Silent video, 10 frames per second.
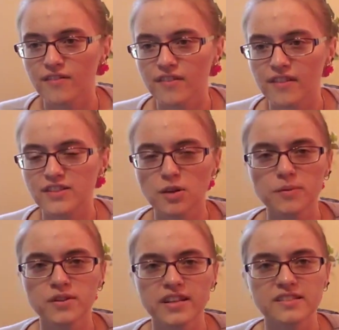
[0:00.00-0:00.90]
that's
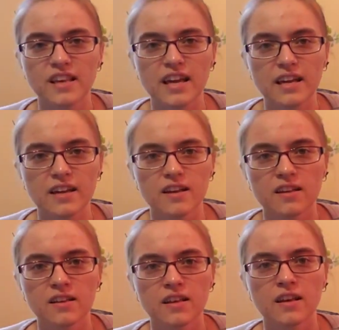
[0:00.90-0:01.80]
almost like saying,
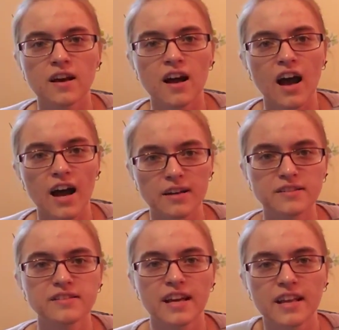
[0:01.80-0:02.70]
I
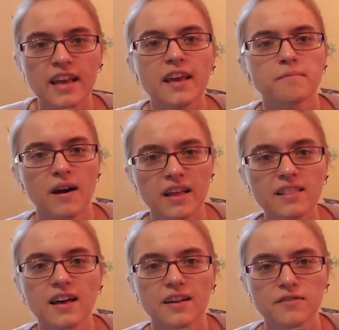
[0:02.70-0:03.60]
dedicate my
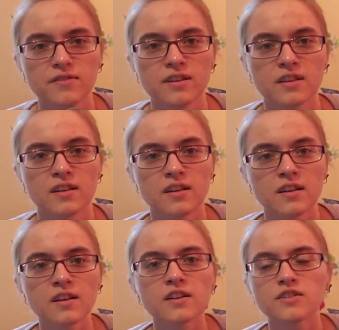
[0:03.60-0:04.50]
life
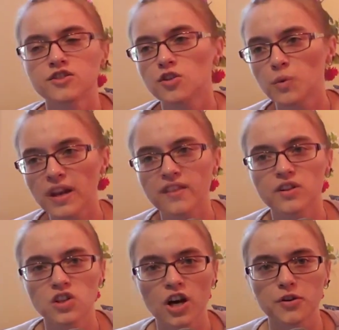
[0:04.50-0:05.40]
to winning the
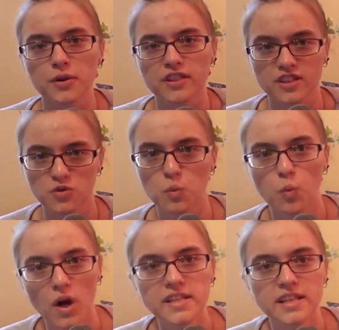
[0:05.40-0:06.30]
lottery this
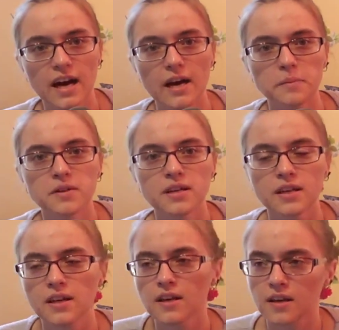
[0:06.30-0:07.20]
one time.
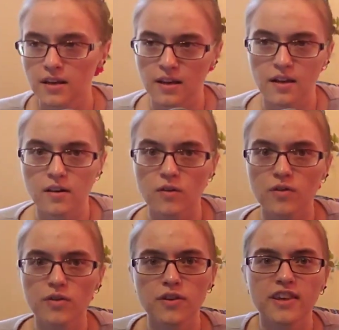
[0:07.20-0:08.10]

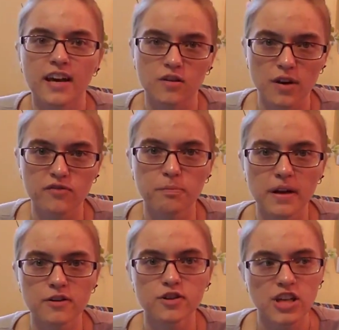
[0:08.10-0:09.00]
Yeah, you have
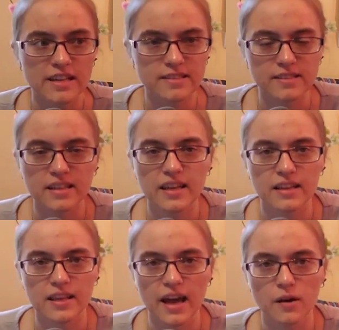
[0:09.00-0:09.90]
better chances at getting
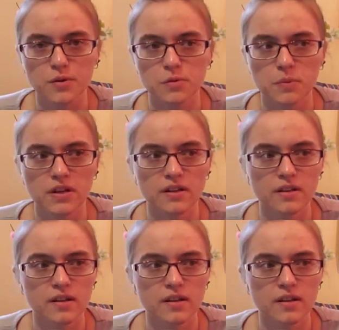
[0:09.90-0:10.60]
the house, but